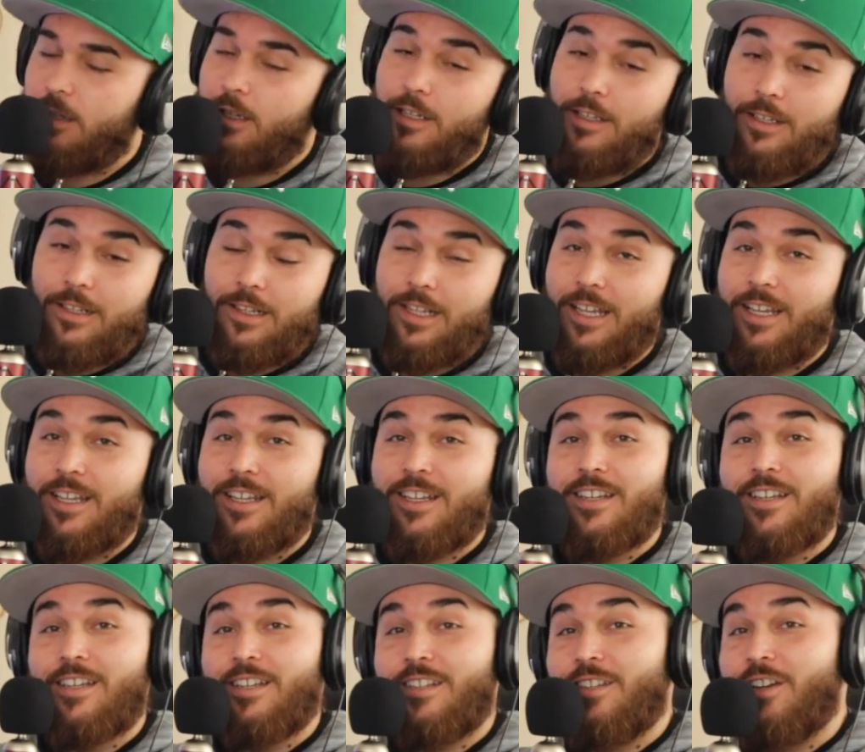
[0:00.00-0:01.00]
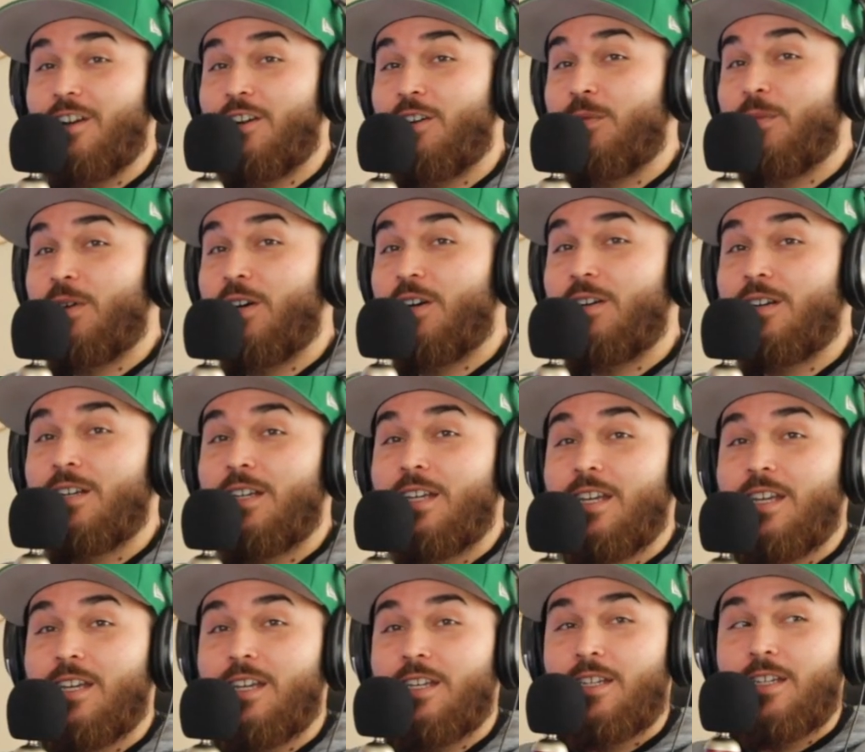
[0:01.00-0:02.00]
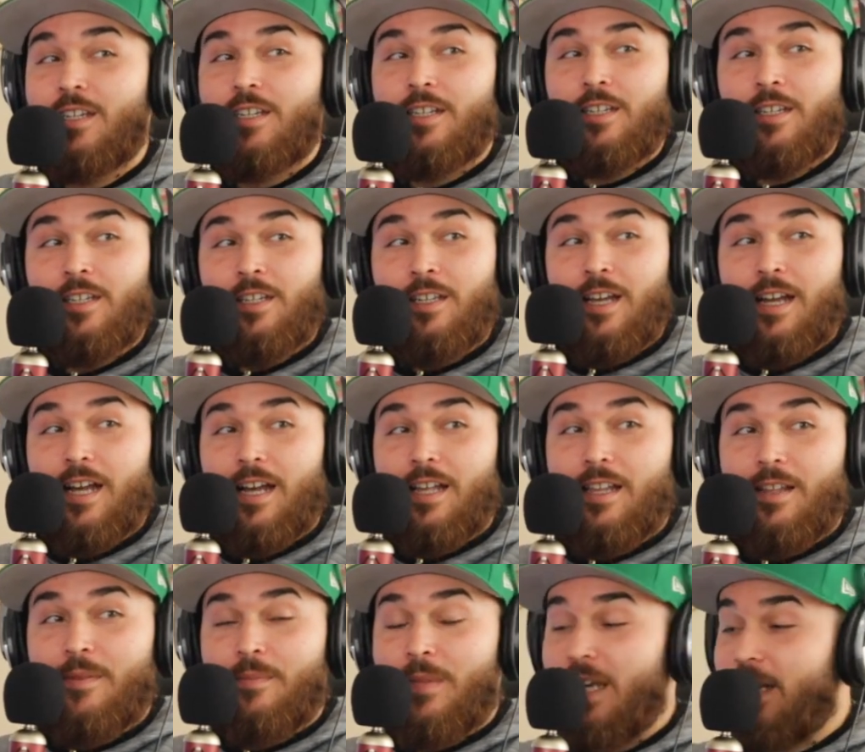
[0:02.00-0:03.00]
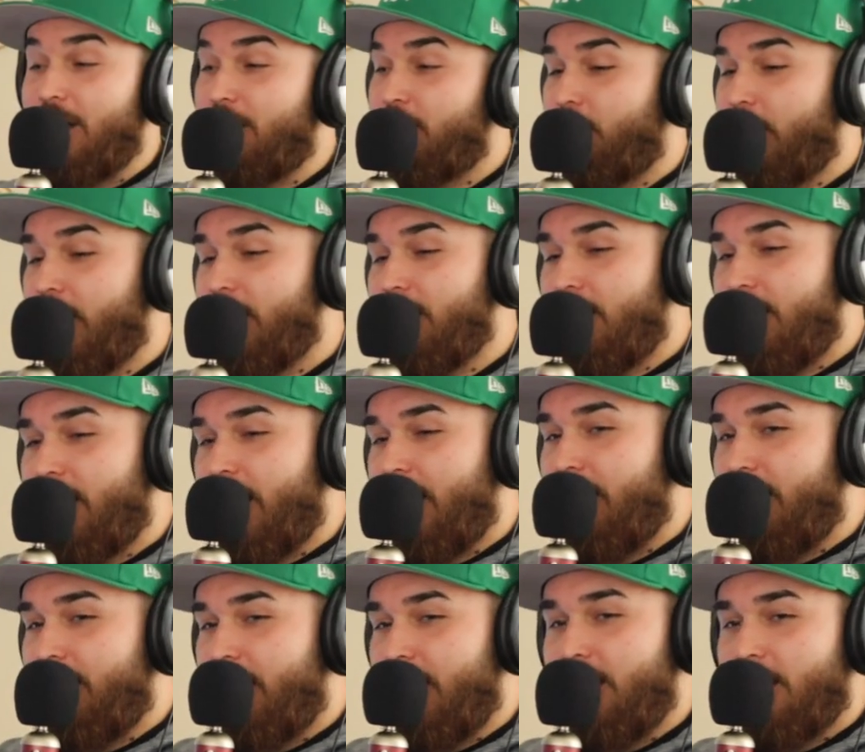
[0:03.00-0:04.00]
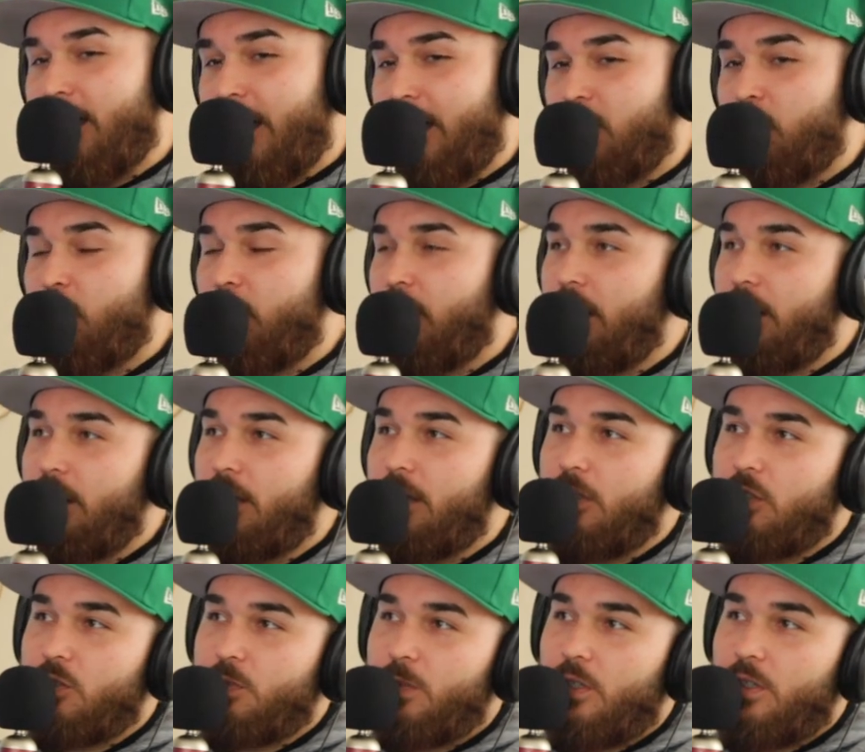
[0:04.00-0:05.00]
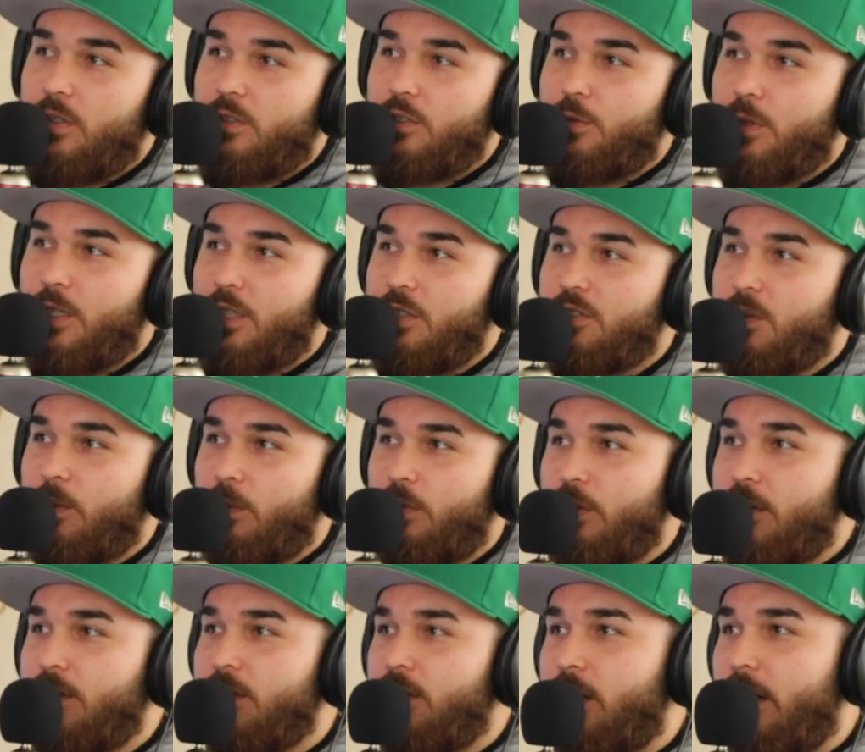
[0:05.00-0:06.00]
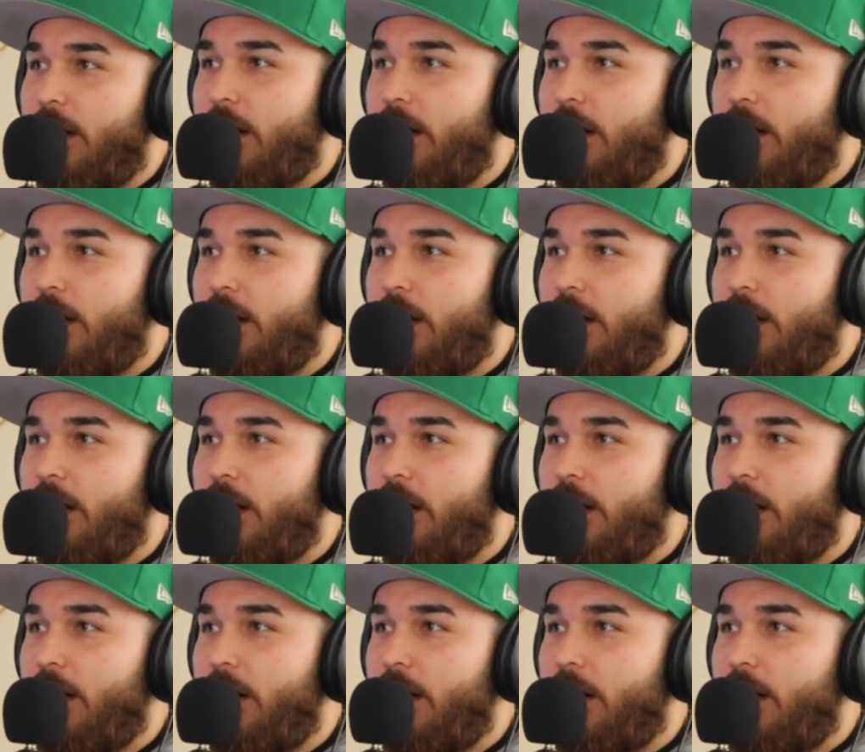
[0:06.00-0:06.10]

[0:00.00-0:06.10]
Shout like, out to Wallo, man. Yo, Round bro. of applause to Wallo man, it's crazy that he did like 20 years, bro. 20 years in prison.